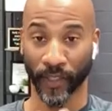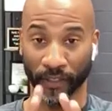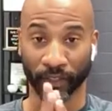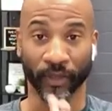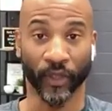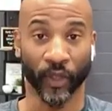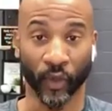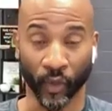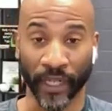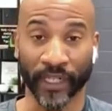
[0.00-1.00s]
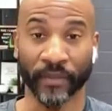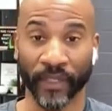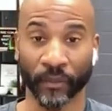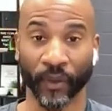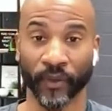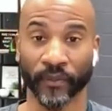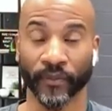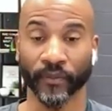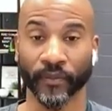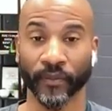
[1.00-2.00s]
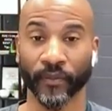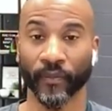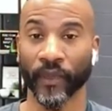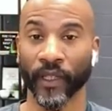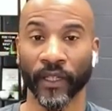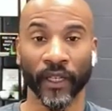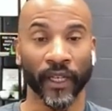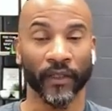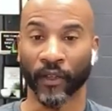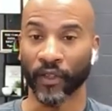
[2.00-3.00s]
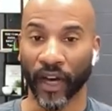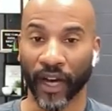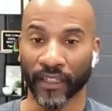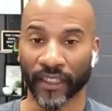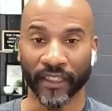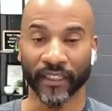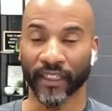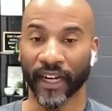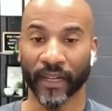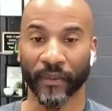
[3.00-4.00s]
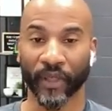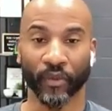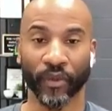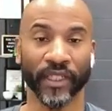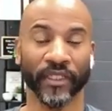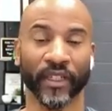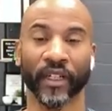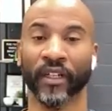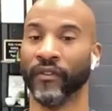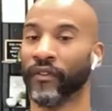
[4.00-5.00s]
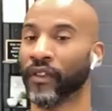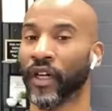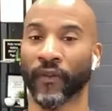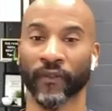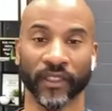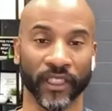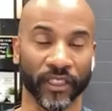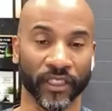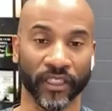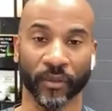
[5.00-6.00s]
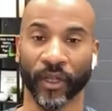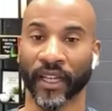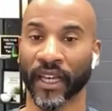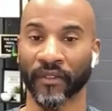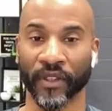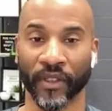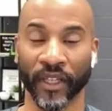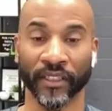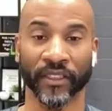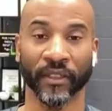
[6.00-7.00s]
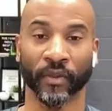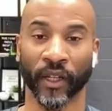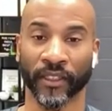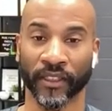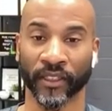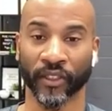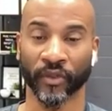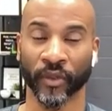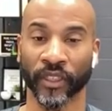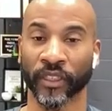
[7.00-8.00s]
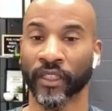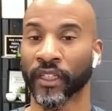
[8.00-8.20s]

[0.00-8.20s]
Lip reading: Excuse me, they're great people. They're not getting tied up in the weeds of conversations about heavy things in the Pilates industry.